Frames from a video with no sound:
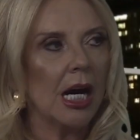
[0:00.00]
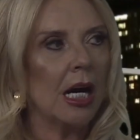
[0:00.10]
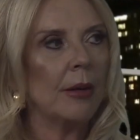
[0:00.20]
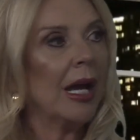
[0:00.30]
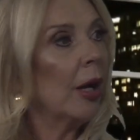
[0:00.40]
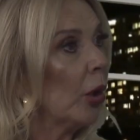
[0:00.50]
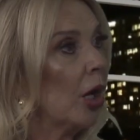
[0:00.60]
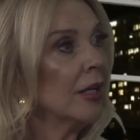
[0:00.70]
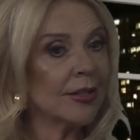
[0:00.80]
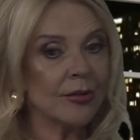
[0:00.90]
Yeah. I will
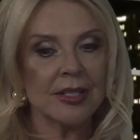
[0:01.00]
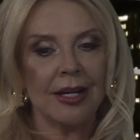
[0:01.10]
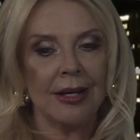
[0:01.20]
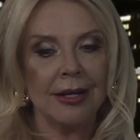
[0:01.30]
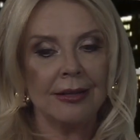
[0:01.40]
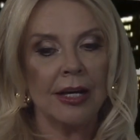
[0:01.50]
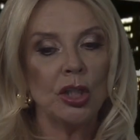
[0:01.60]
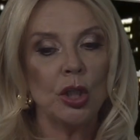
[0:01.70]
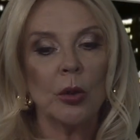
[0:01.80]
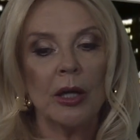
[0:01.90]
also say that
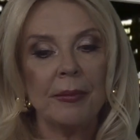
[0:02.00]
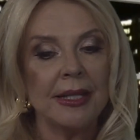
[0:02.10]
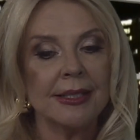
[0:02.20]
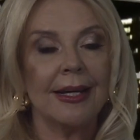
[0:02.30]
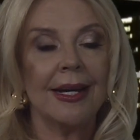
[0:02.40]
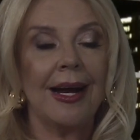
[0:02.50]
you were amazing at,